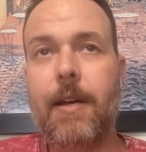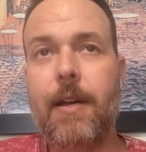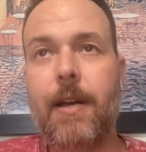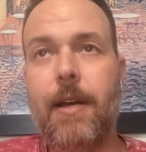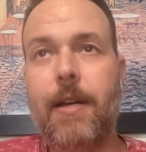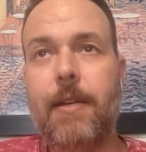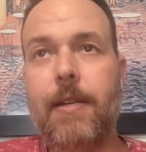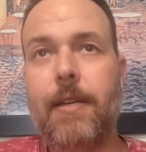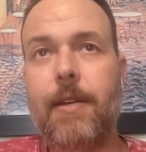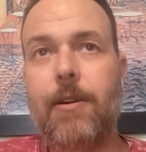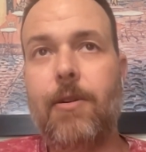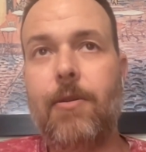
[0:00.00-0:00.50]

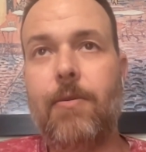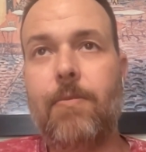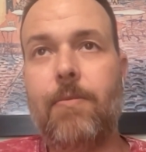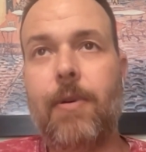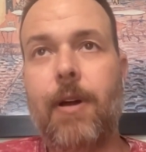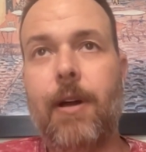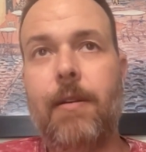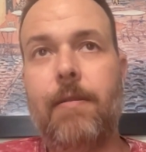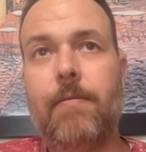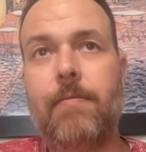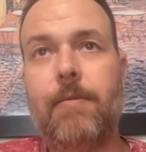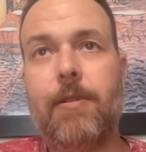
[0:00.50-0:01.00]
you
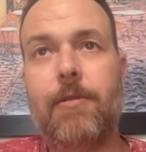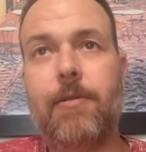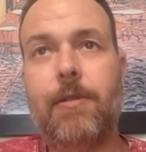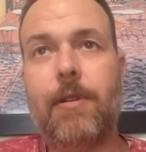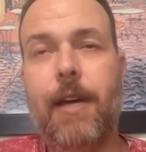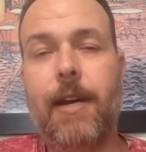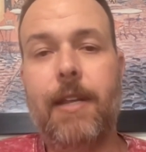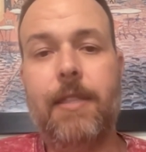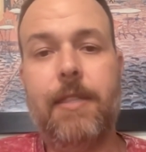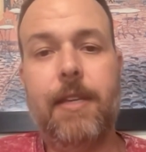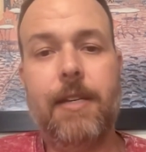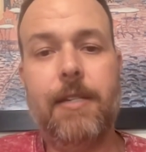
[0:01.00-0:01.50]
know, there's a
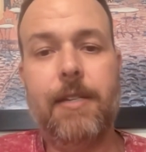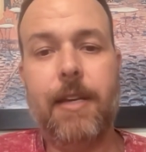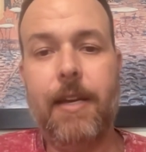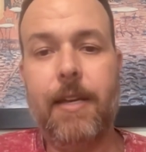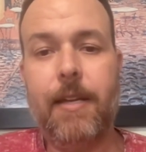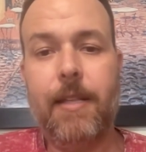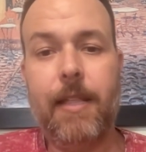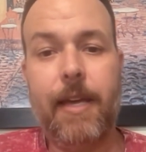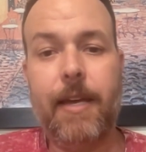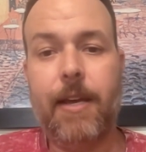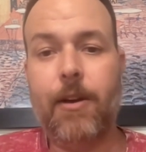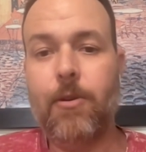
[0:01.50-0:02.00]
lot of things I
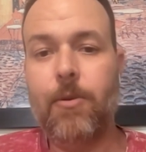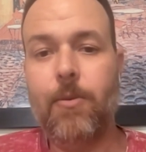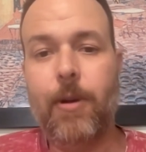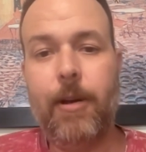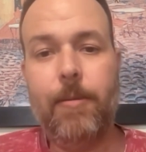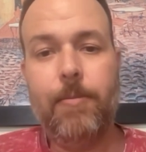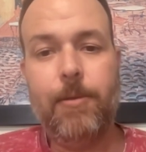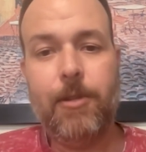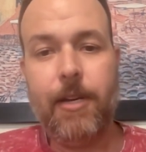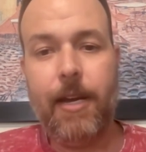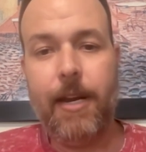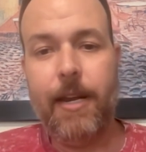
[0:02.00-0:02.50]
like her
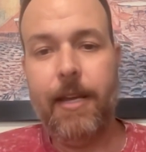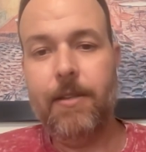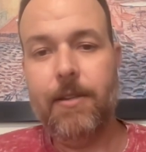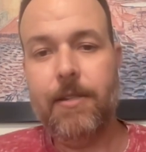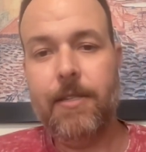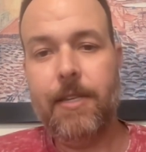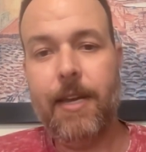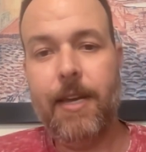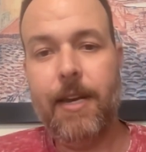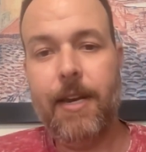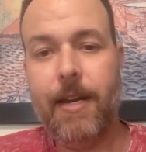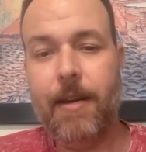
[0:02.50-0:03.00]
website I
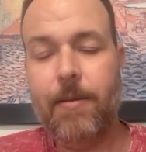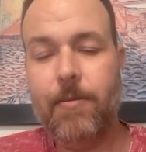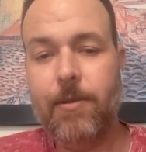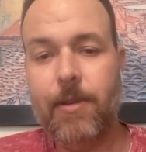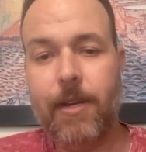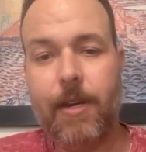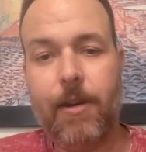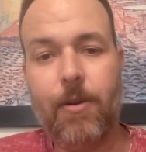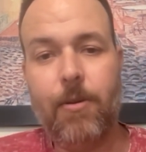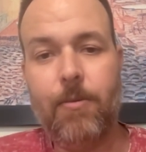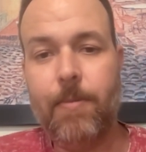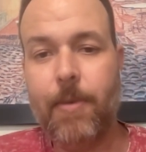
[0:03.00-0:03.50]
looked at and I was
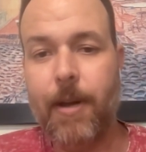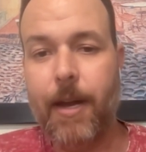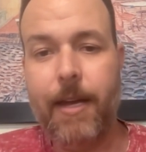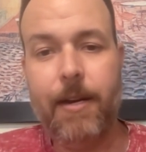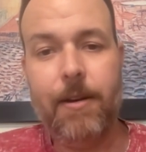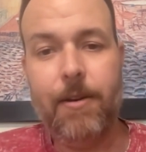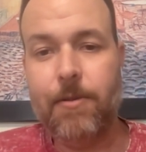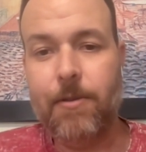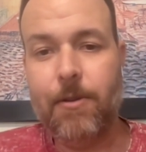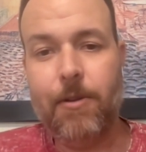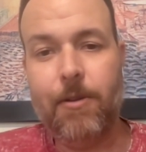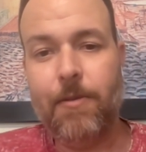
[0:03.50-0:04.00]
like, oh, I
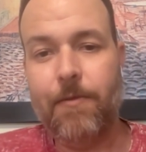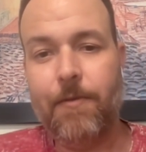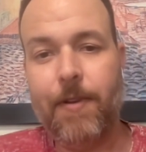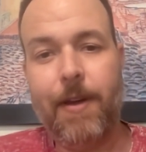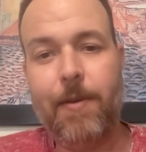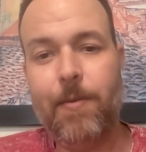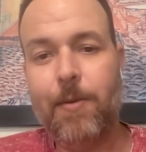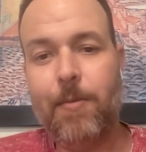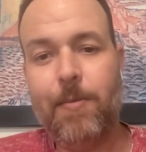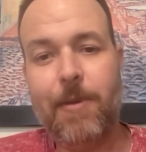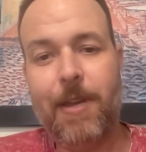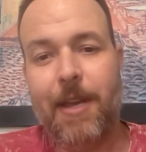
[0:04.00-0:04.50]
don't know if I
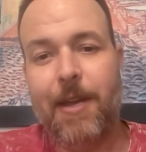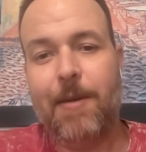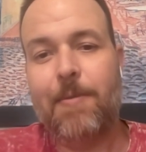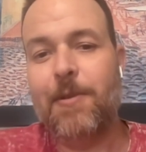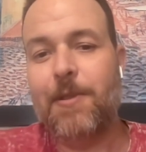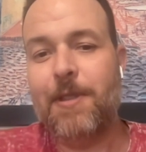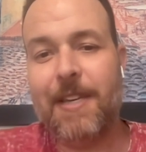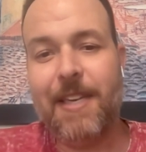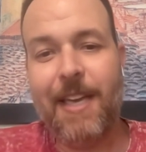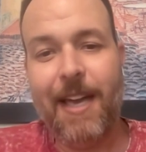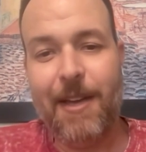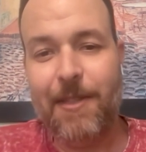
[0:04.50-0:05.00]
would be
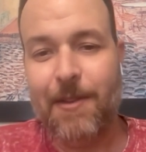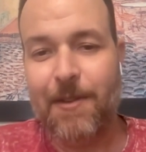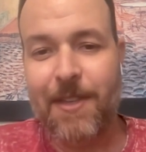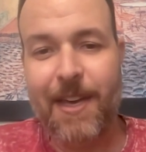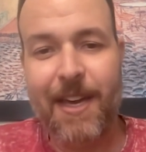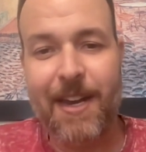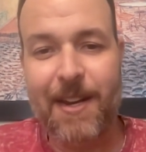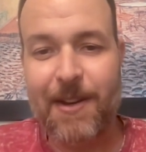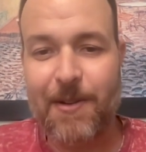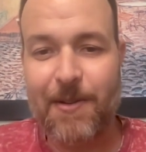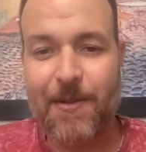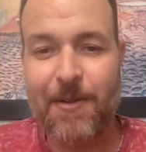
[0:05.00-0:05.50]
able to gather
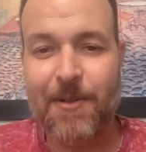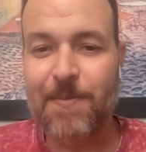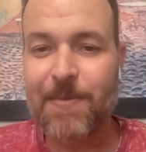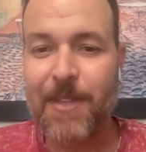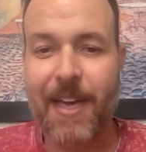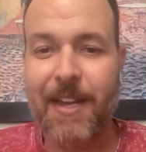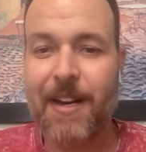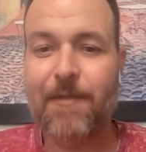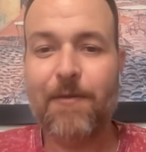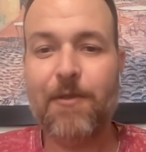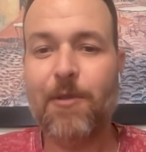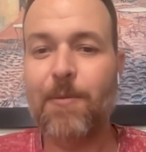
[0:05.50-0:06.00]
that equi-
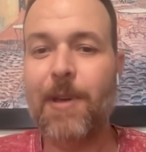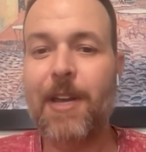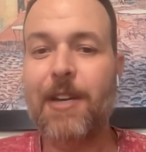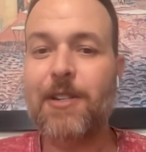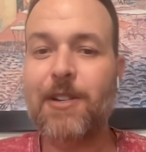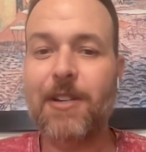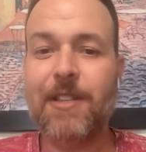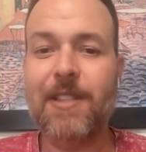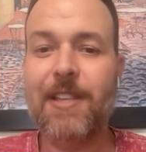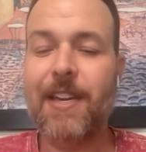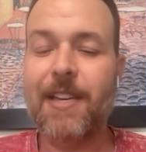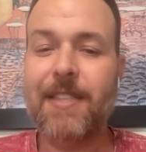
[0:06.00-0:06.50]
that
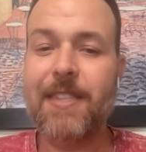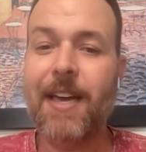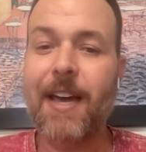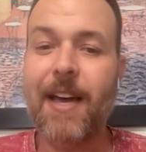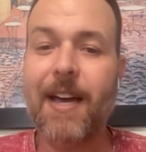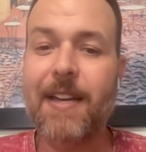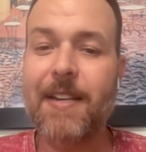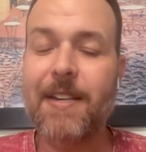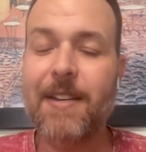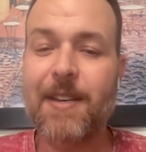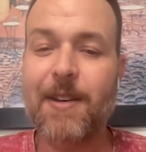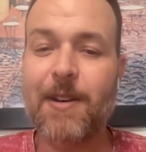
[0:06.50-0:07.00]
information like
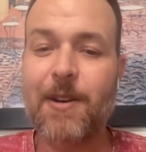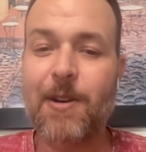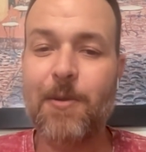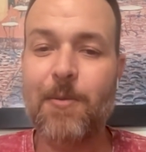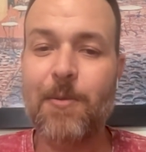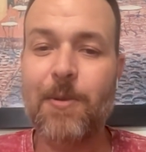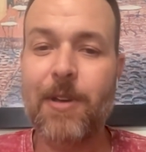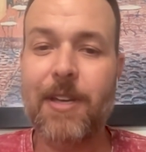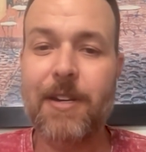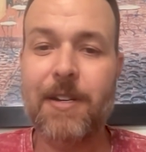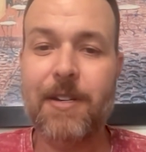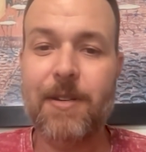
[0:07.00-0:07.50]
that, you
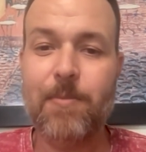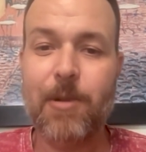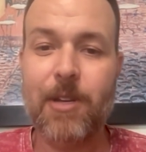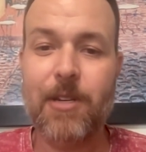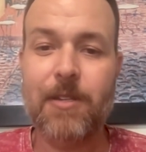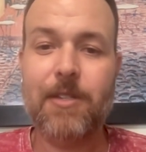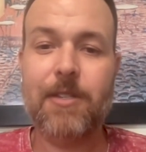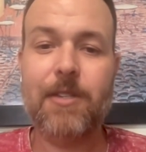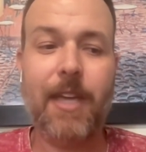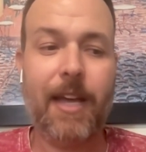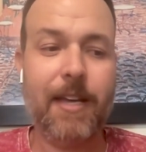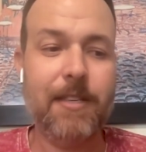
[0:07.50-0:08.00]
know, and
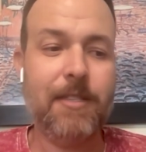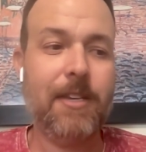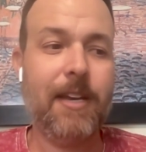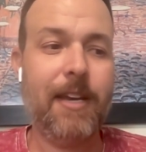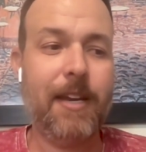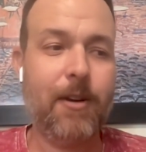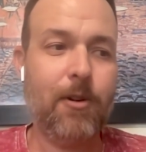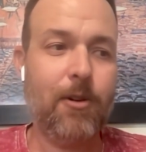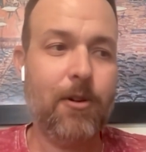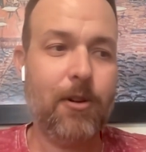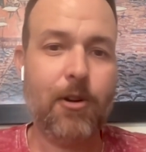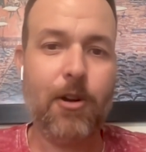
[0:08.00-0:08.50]
but that's
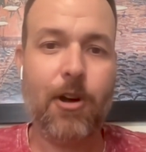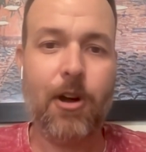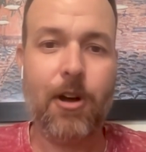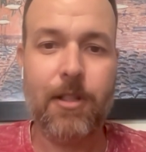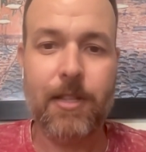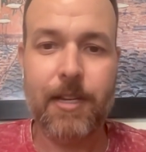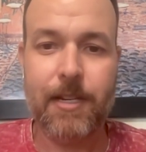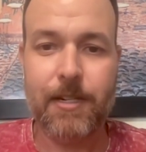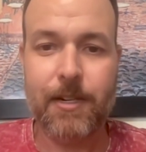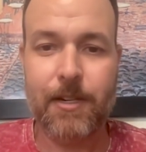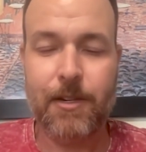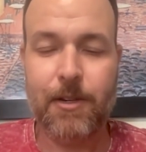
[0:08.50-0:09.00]
like her
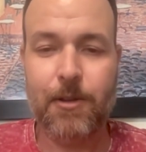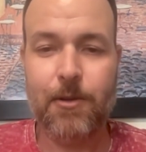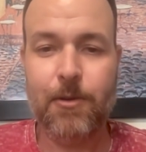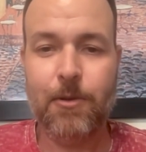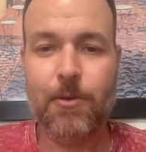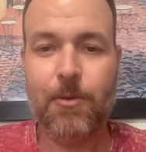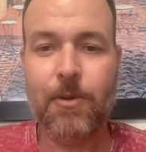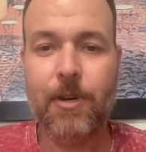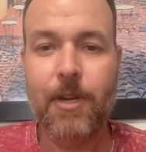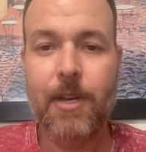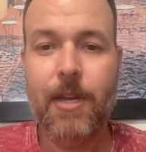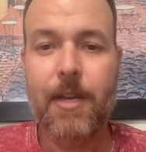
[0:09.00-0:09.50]
calling to
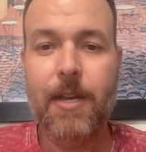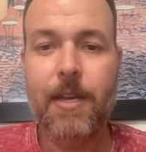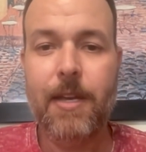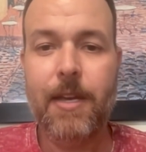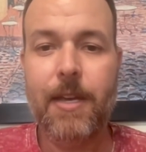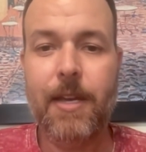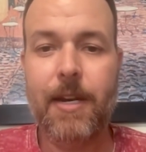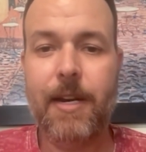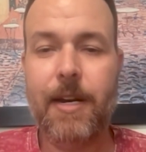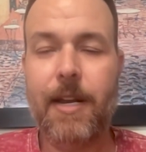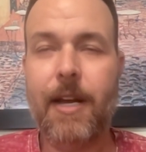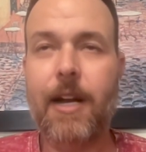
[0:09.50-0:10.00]
do
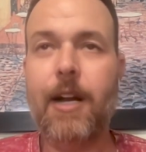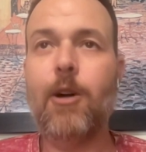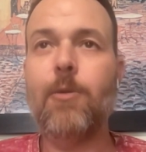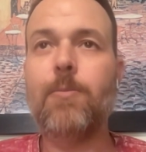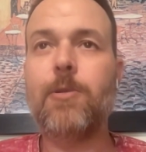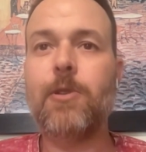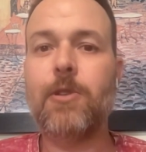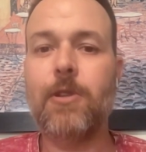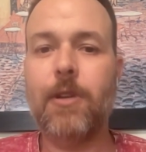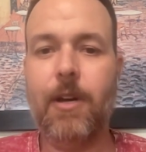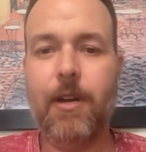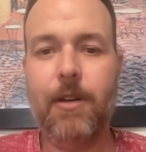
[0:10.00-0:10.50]
and it
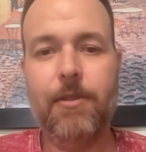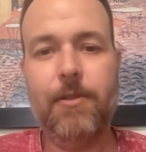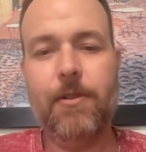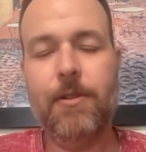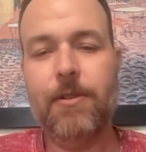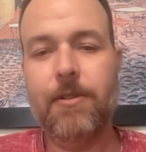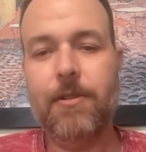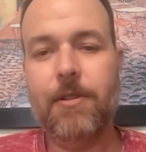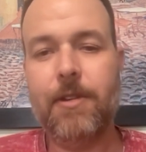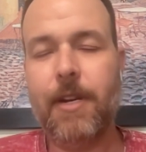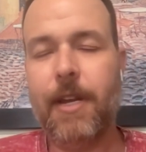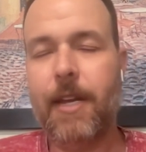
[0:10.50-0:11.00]
helps
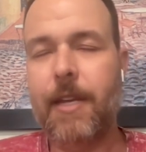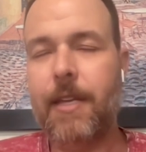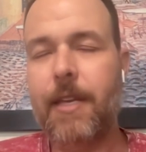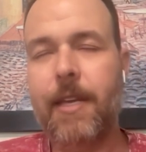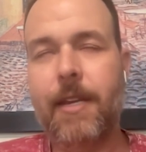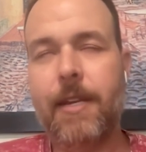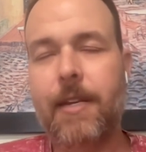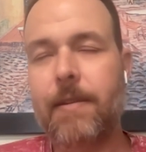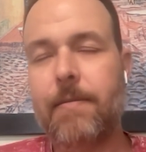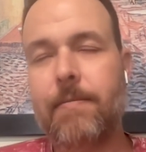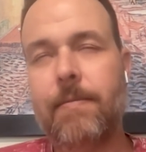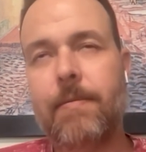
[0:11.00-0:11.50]
others and I
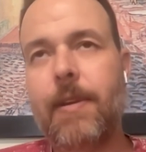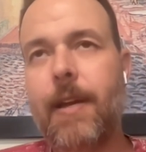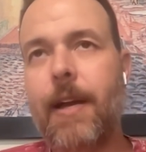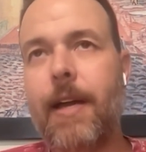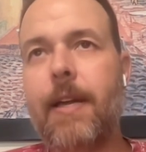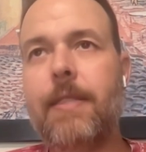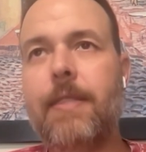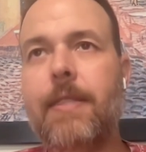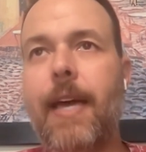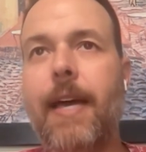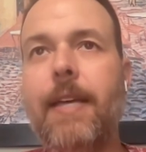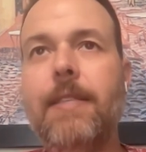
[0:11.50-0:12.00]
and I,
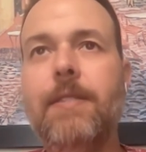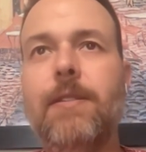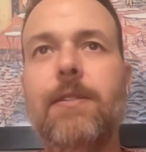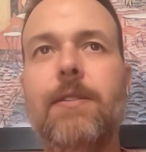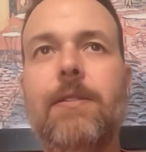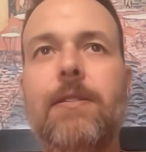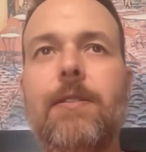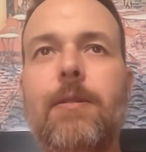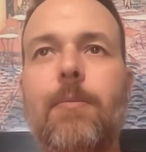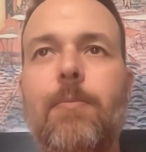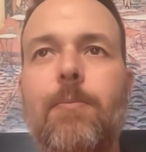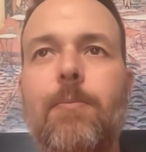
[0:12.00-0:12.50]
that's the